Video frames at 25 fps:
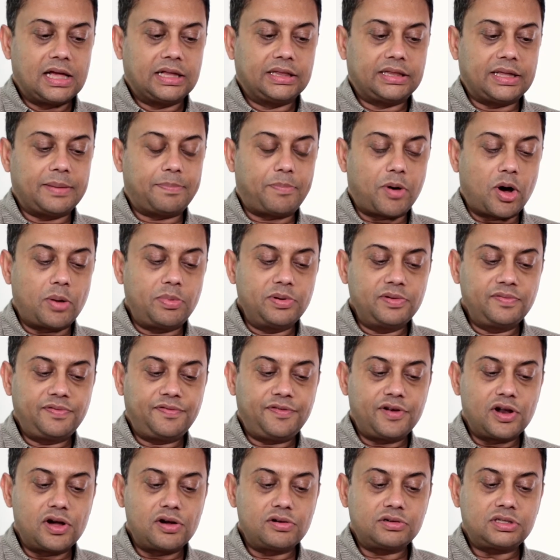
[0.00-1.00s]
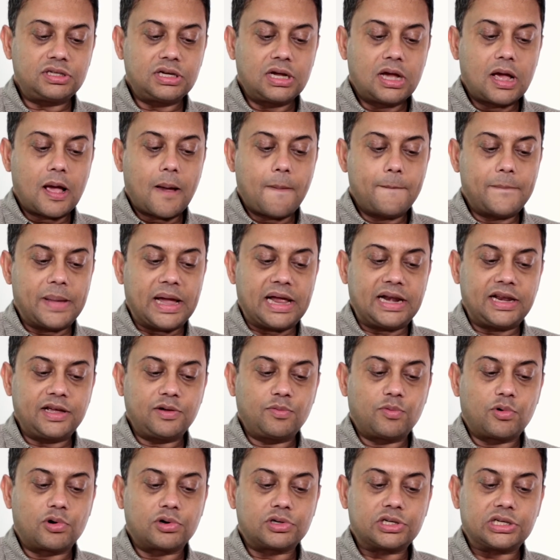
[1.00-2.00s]
They bob and float, bailing
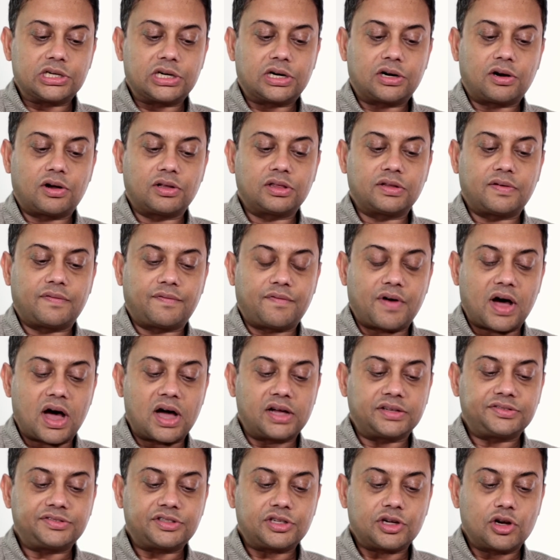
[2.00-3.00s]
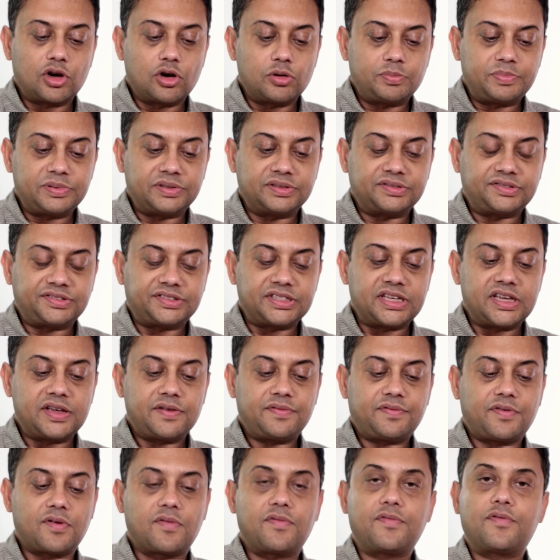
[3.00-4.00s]
water on the vast open sea
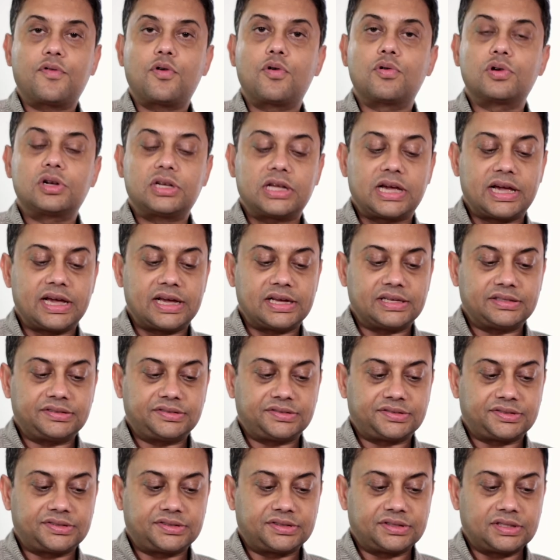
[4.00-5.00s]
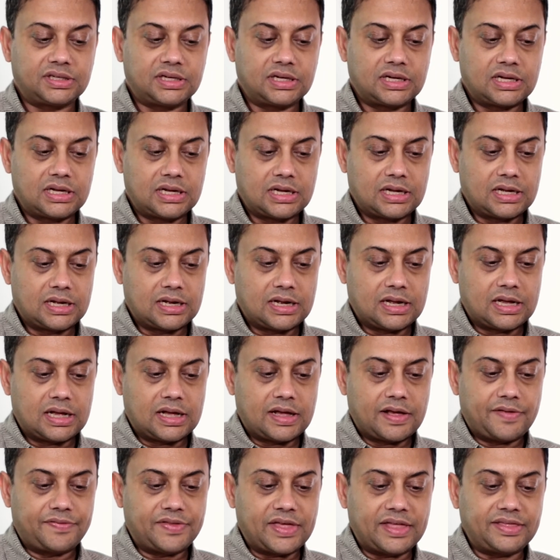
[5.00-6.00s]
for four days.
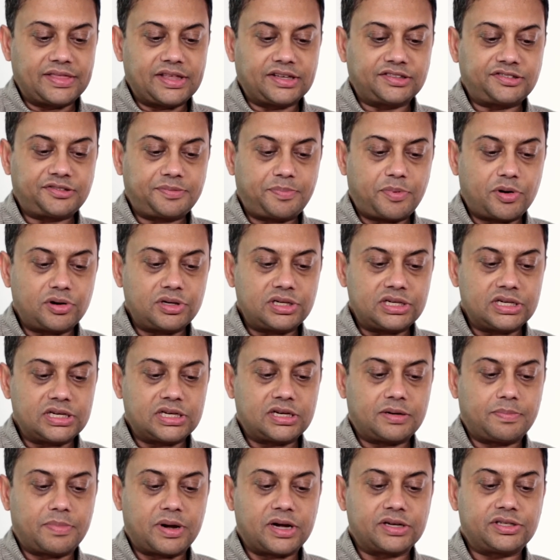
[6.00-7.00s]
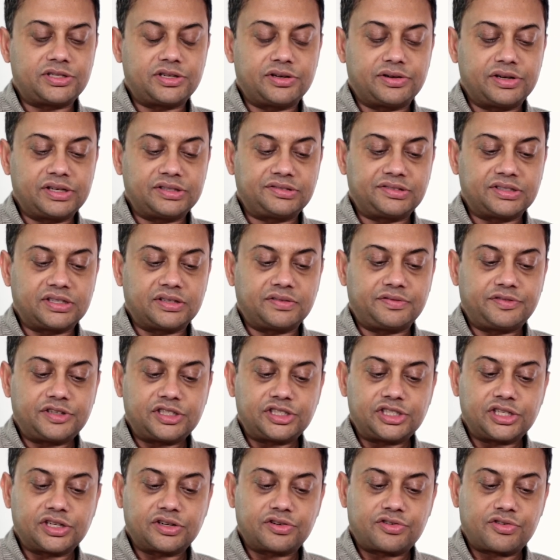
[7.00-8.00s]
Then they're spotted by a Tunisian
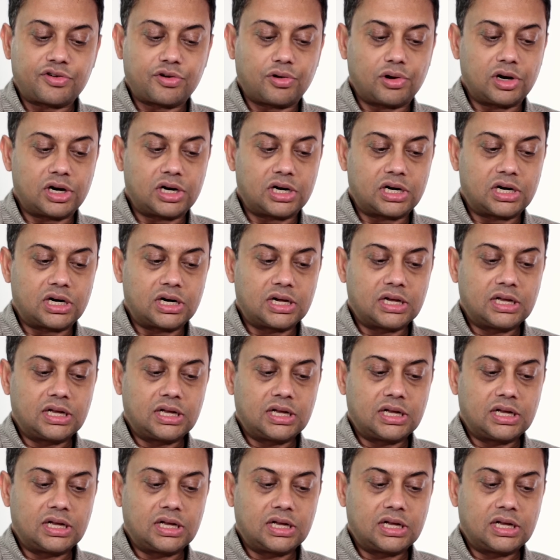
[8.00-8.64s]
fishing trawler.